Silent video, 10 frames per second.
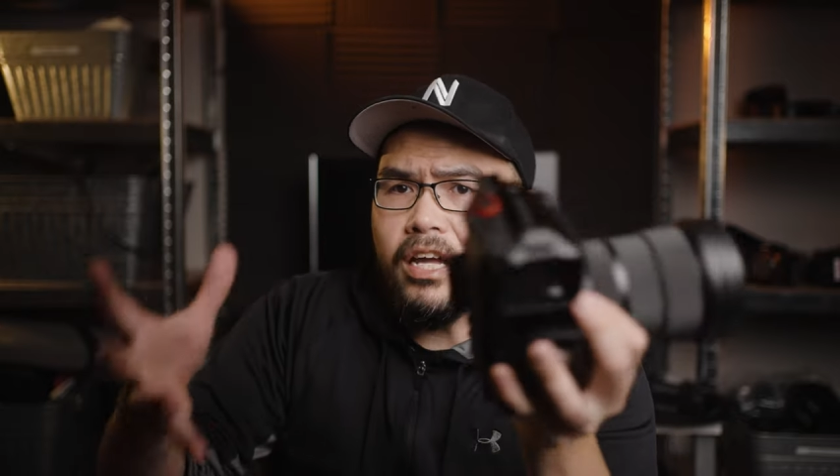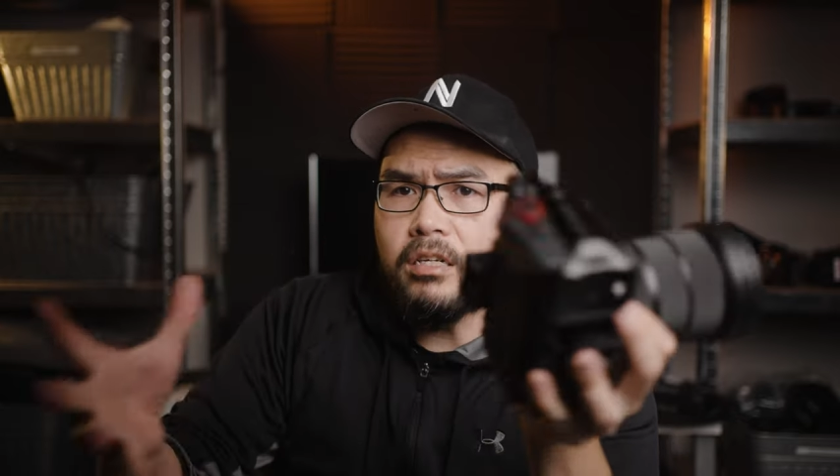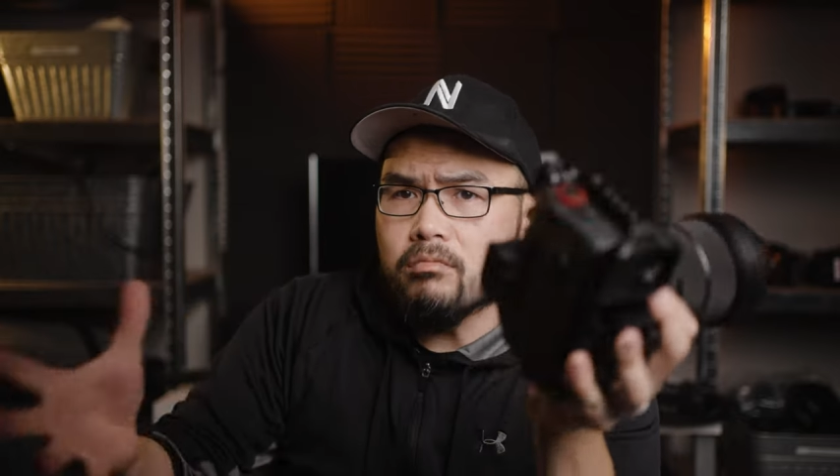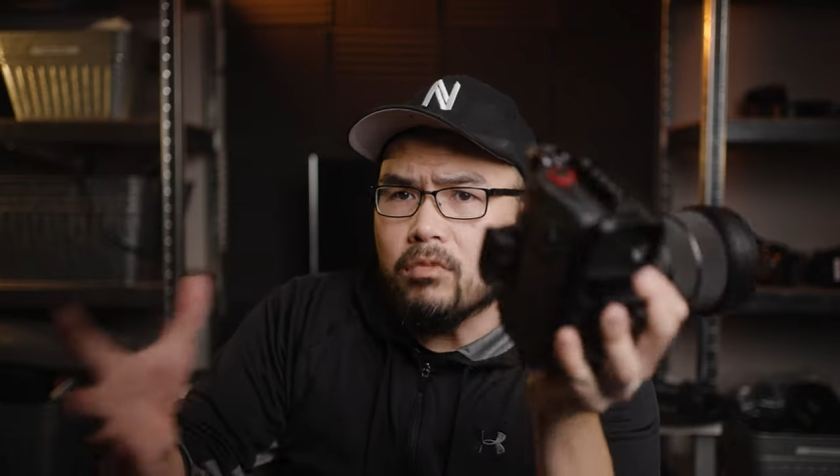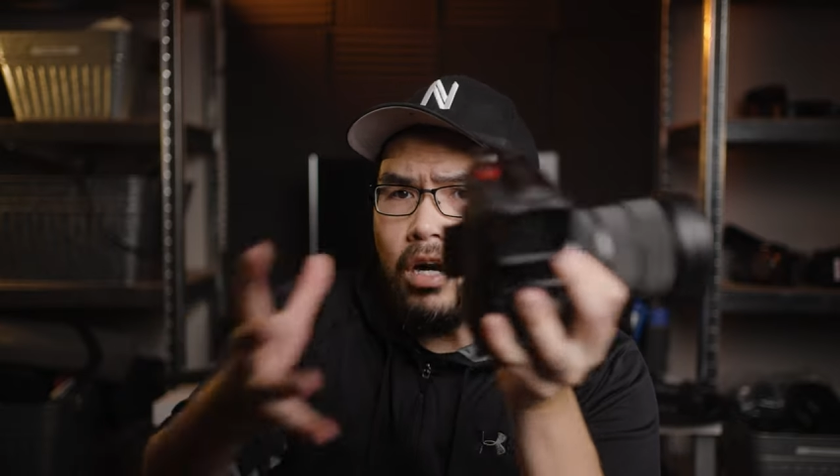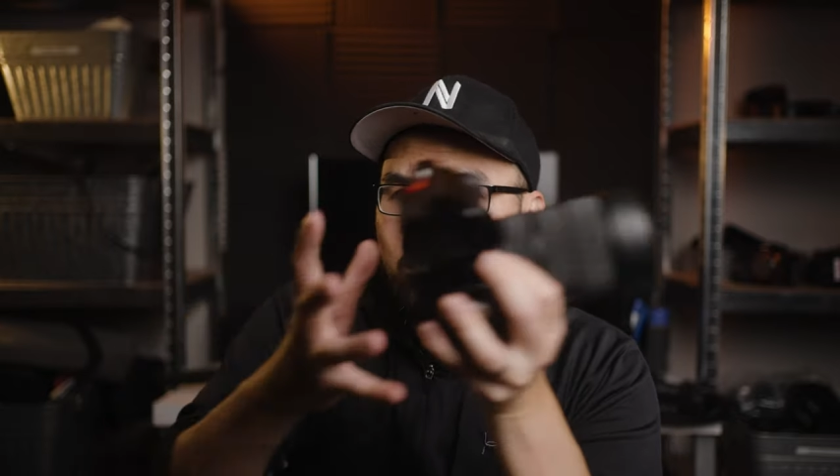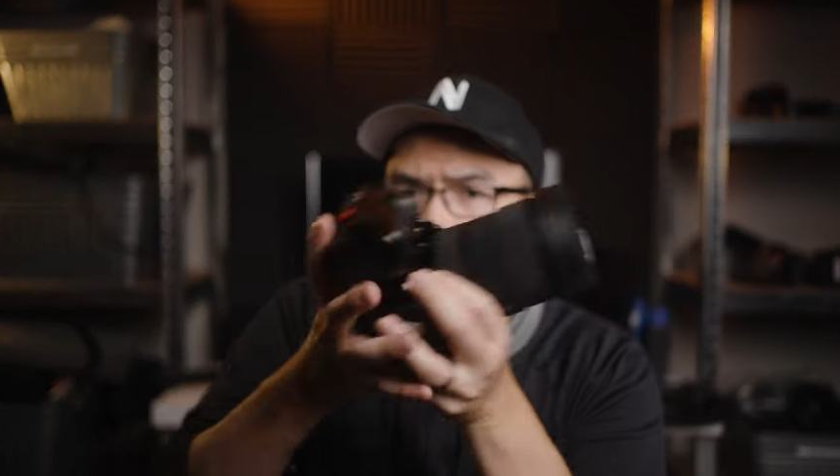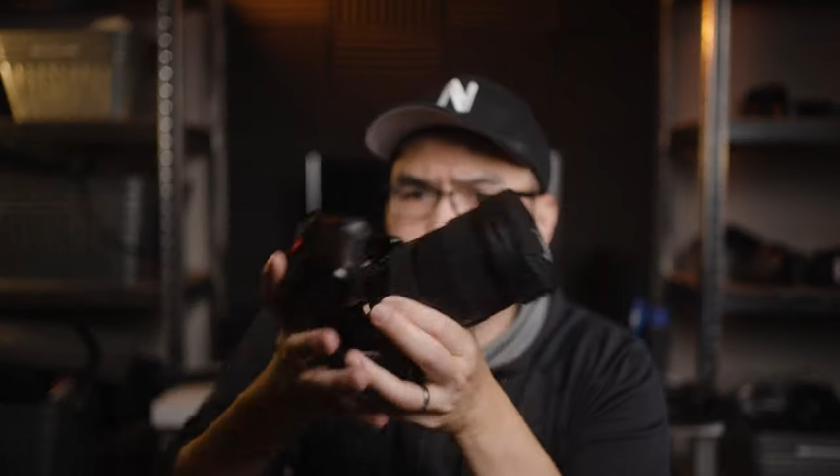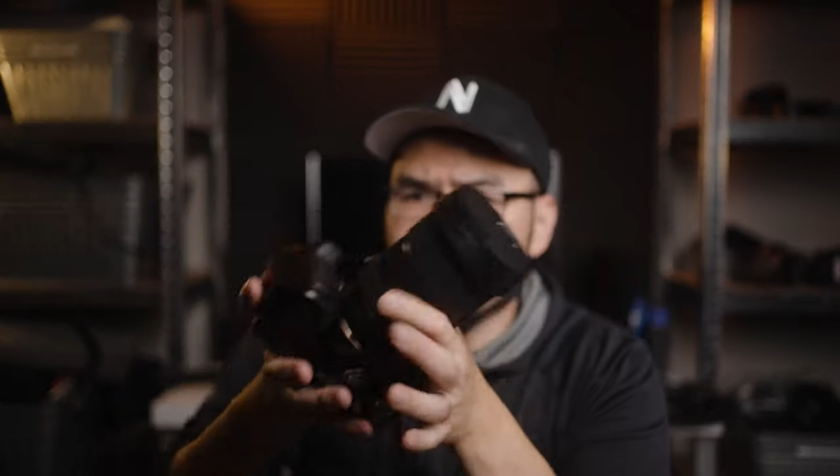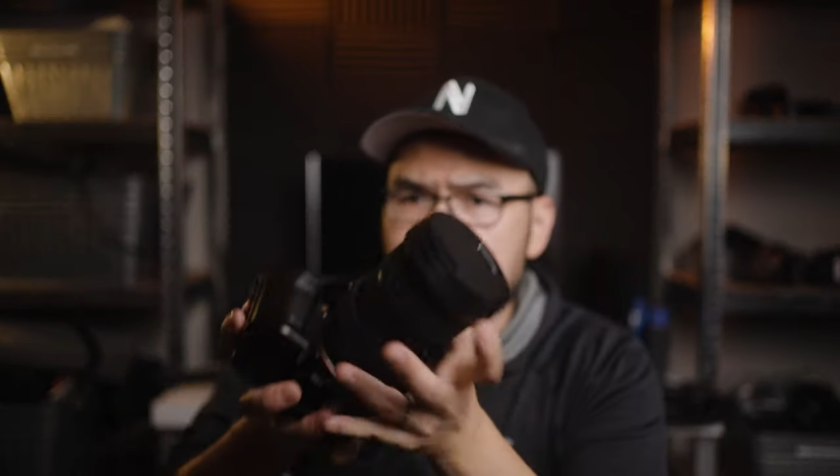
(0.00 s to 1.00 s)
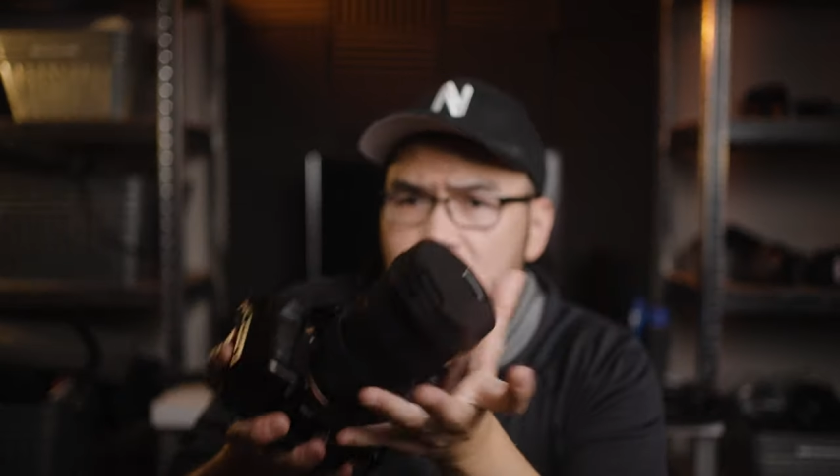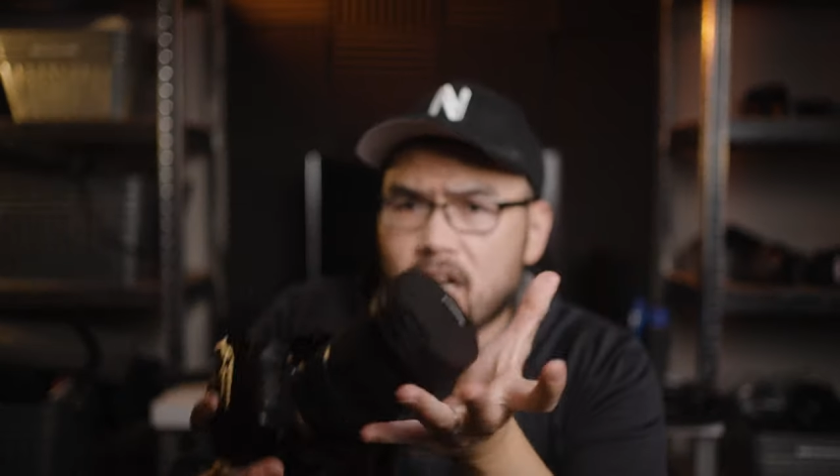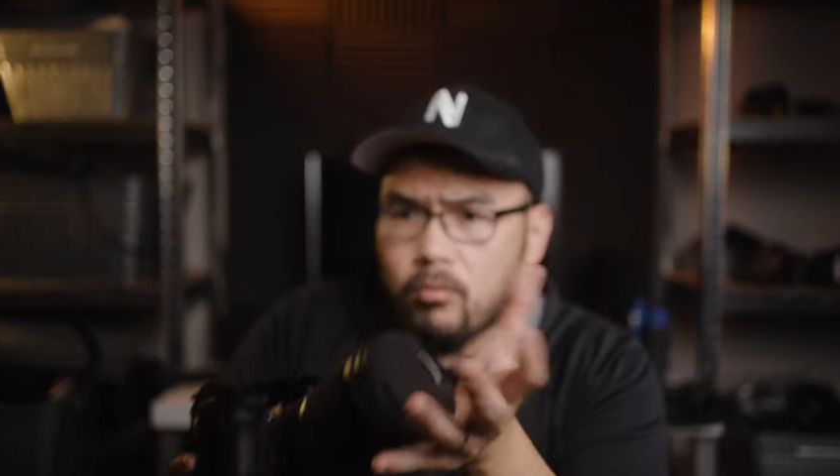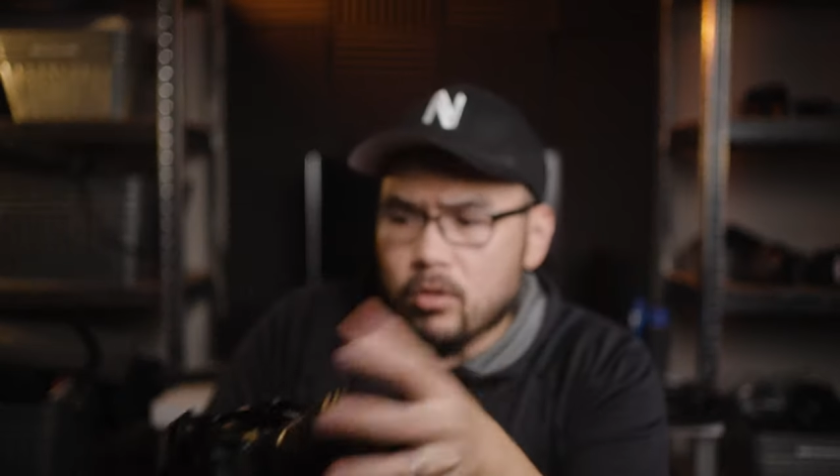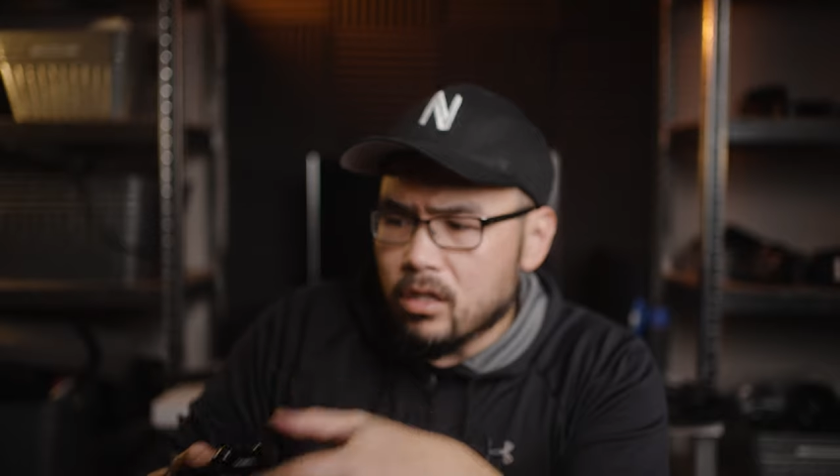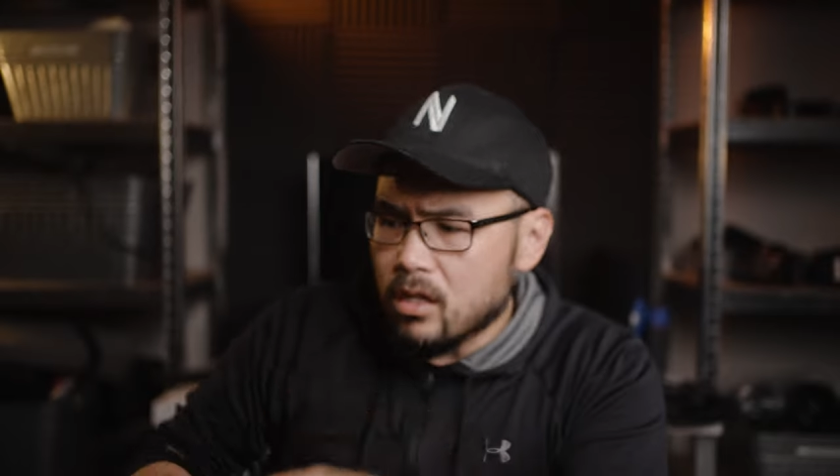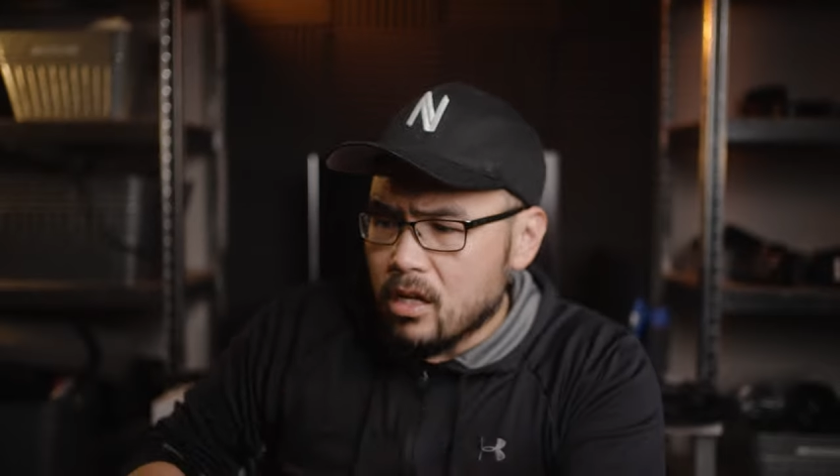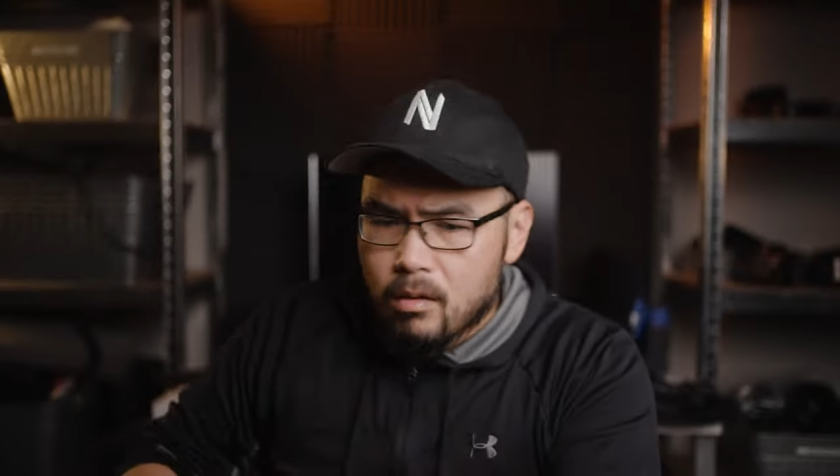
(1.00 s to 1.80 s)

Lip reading: item onto this camera,